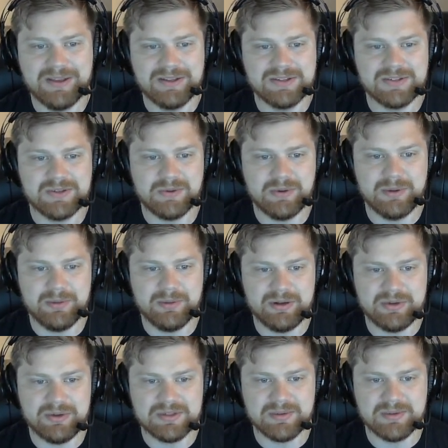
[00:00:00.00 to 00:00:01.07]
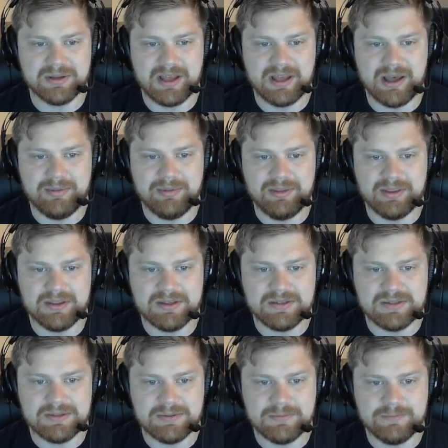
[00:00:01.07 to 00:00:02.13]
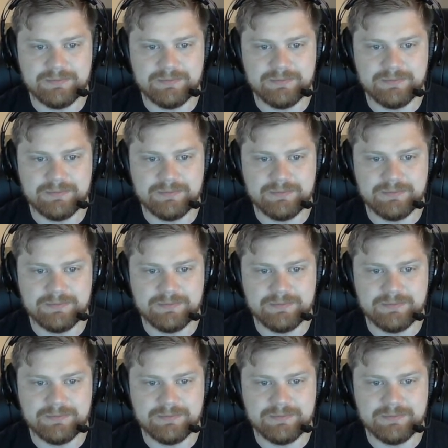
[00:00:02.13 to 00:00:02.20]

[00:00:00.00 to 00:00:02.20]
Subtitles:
So what I'm going to do is I'm going to copy this,